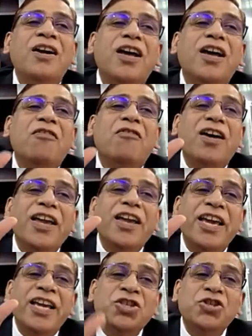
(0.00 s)
Under our
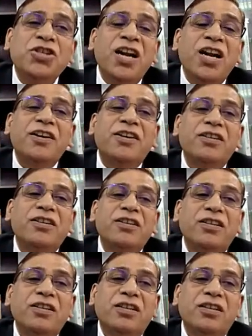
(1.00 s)
ancient
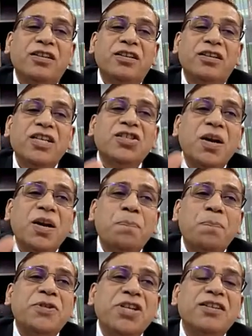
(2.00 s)

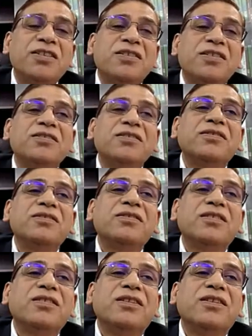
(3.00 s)

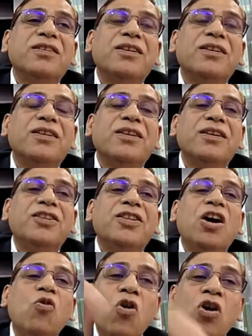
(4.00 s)
scriptures,
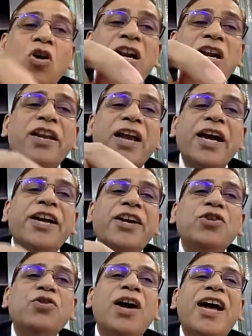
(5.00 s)
the only
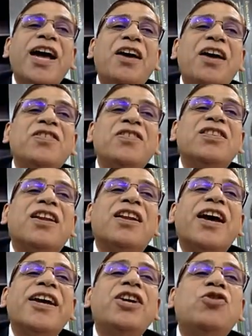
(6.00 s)
right you have is
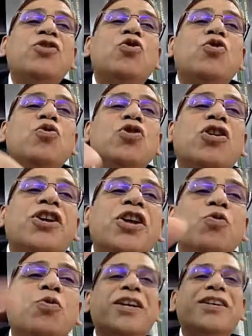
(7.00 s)
the right to do your
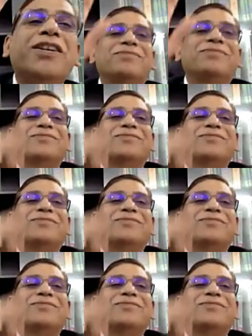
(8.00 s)
duty.